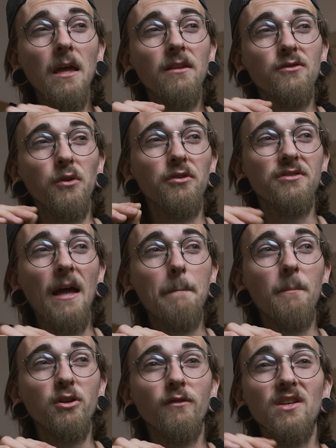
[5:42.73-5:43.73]
so there's not
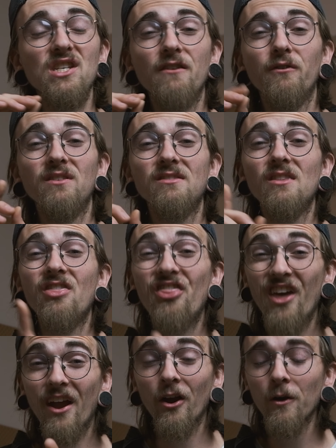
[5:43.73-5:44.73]
much of a difference
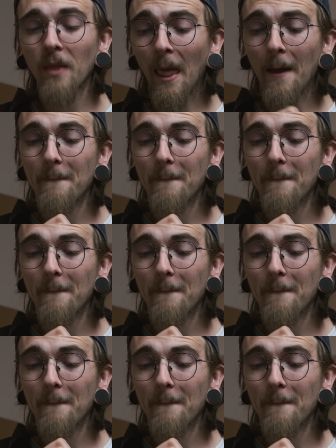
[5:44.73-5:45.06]
there,